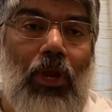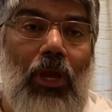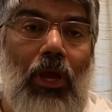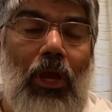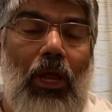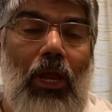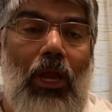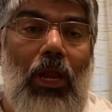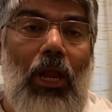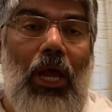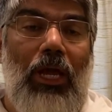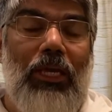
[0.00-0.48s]

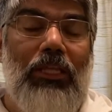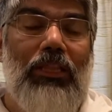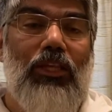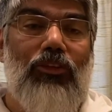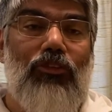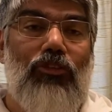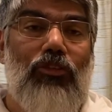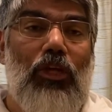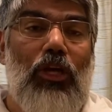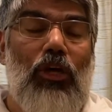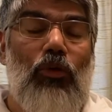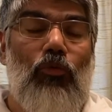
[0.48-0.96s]
Like the
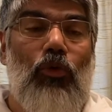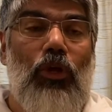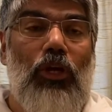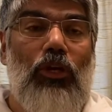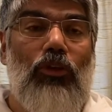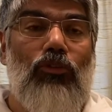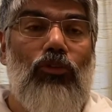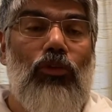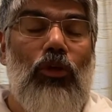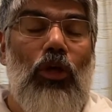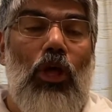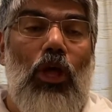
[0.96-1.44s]

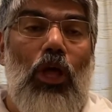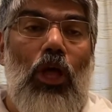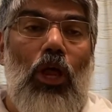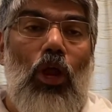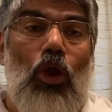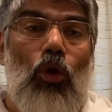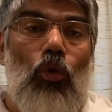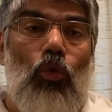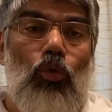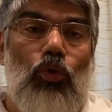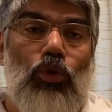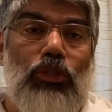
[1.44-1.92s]
servants
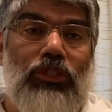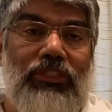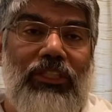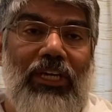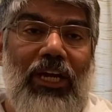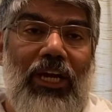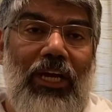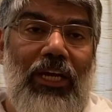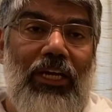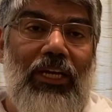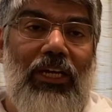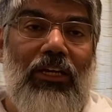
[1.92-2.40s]
who
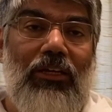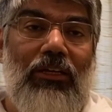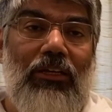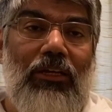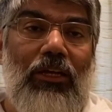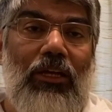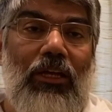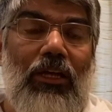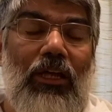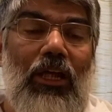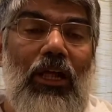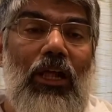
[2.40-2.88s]
traded
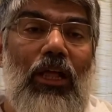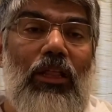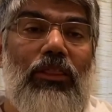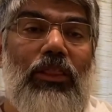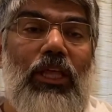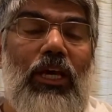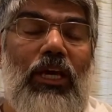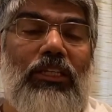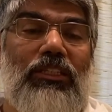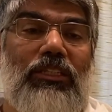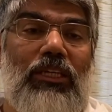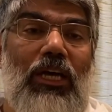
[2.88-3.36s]

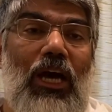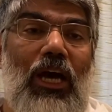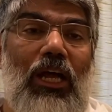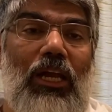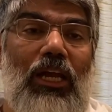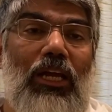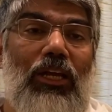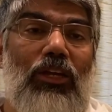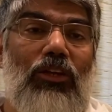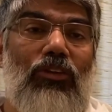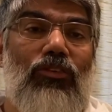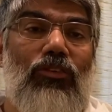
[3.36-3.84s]
their
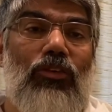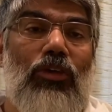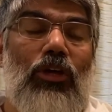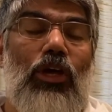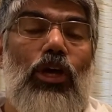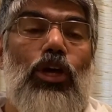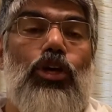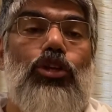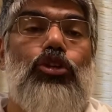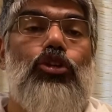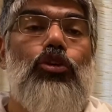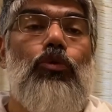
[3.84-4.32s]
talents
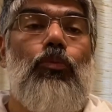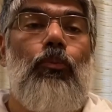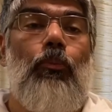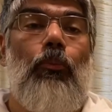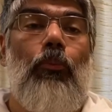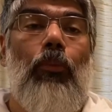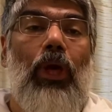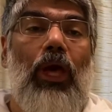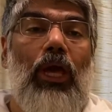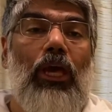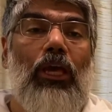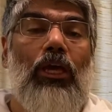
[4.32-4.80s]
to
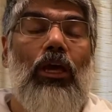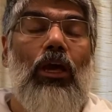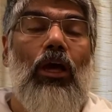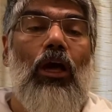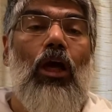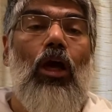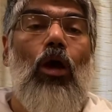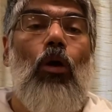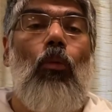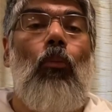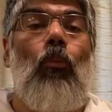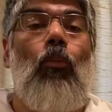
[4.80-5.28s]
make
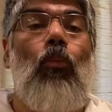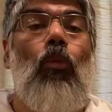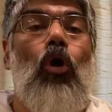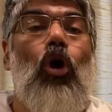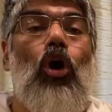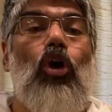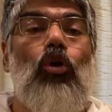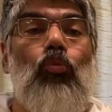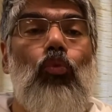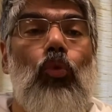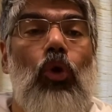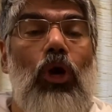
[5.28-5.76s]
more
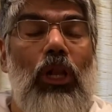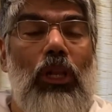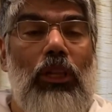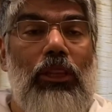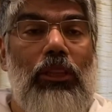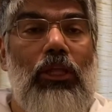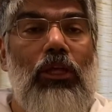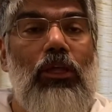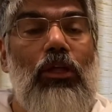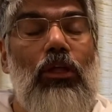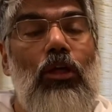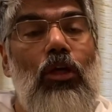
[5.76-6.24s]
wealth
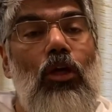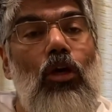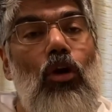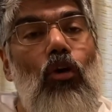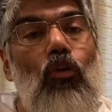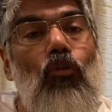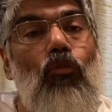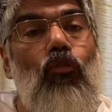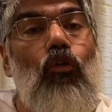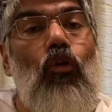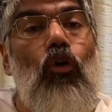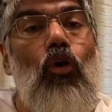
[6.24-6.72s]

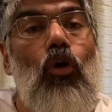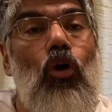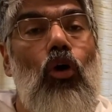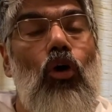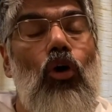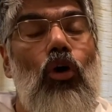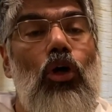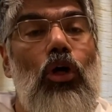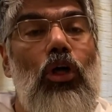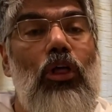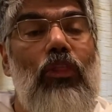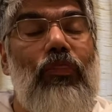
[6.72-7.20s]
for
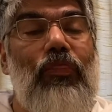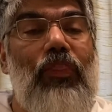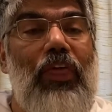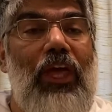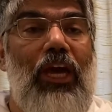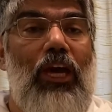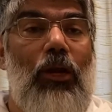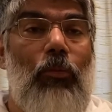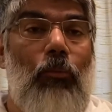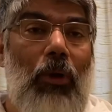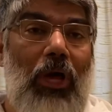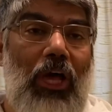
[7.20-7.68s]

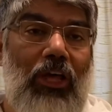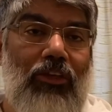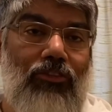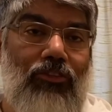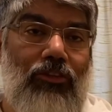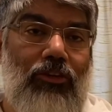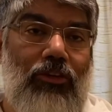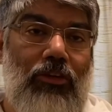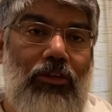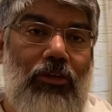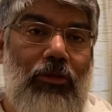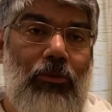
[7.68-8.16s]
their
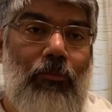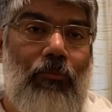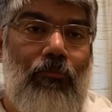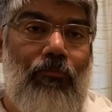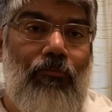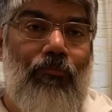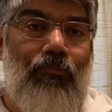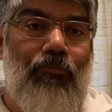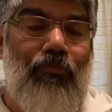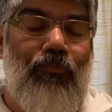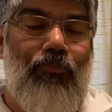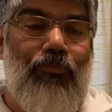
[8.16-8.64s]
master,
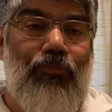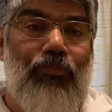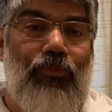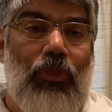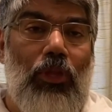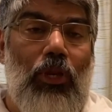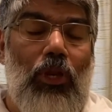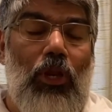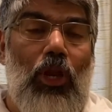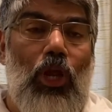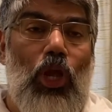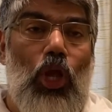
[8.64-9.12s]

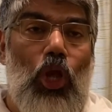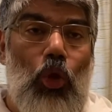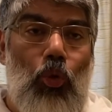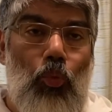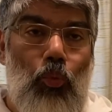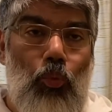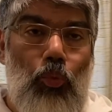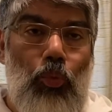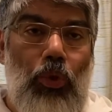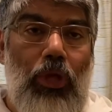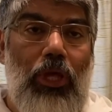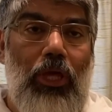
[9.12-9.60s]

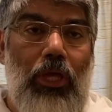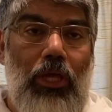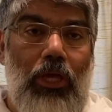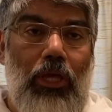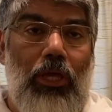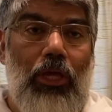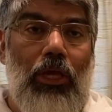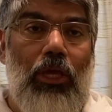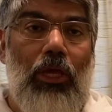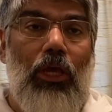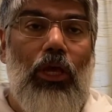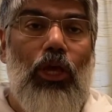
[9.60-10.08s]
we
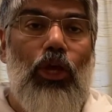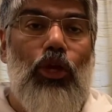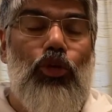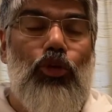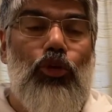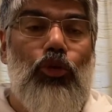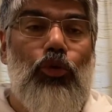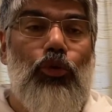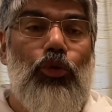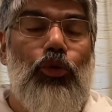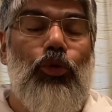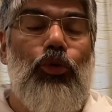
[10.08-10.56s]

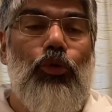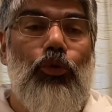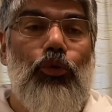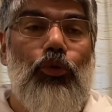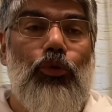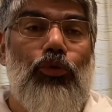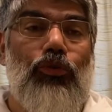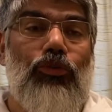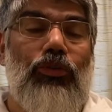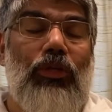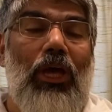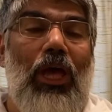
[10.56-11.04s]
should
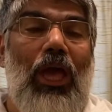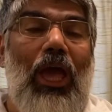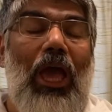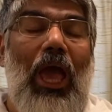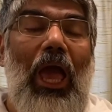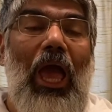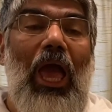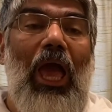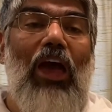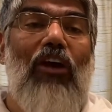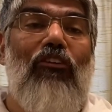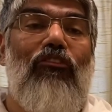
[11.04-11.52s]
use
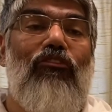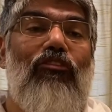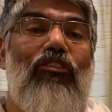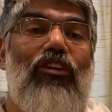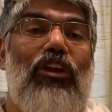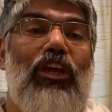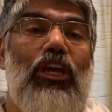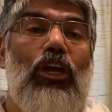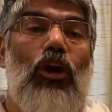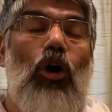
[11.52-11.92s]
every